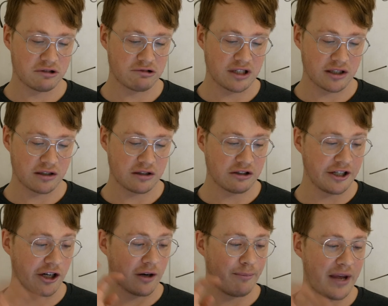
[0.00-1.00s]
All right.
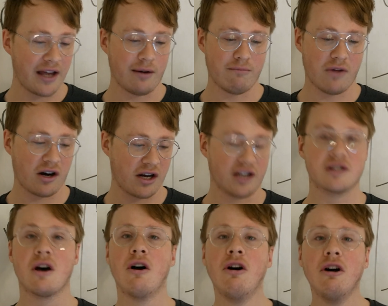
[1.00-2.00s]
Clear, pen, markings.
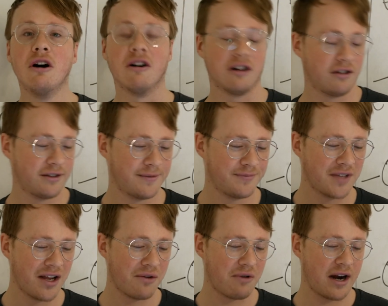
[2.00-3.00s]

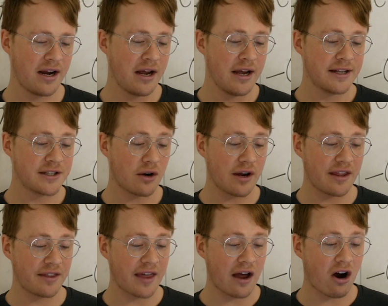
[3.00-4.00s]
Right? So
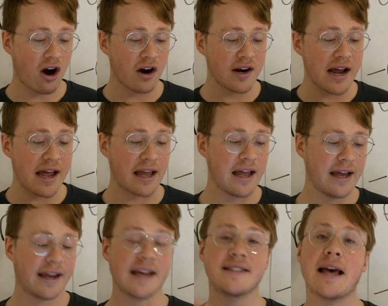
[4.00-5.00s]
the RNA
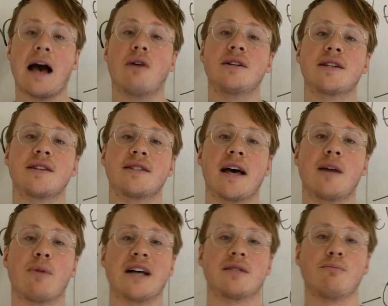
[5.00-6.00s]
gets out into the
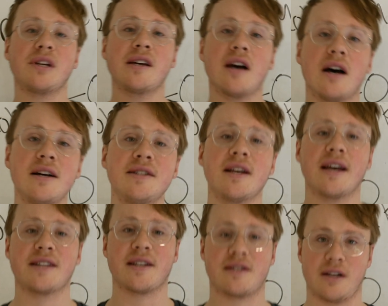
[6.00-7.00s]
cytoplasm. Because
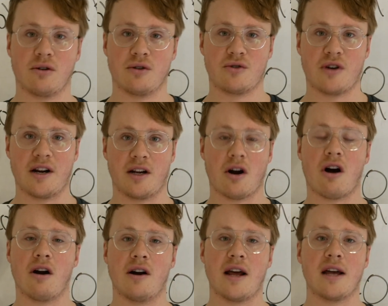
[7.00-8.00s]
it's a single-stranded
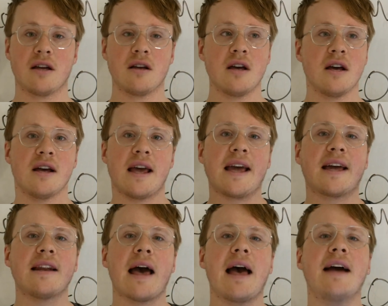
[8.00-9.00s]
RNA, it
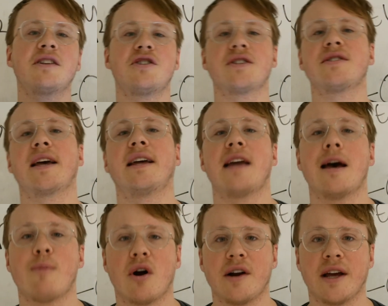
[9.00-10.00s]
can act just like an
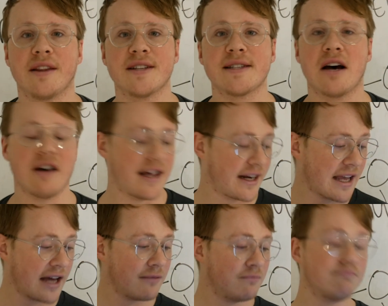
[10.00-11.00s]
mRNA in the cell. And
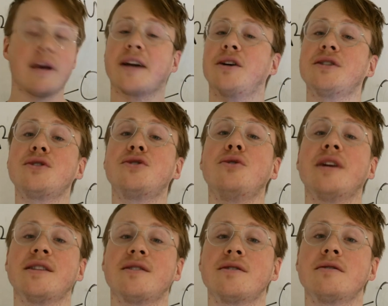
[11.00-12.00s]
again, my good
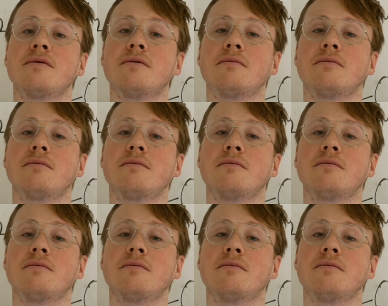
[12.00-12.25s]
students,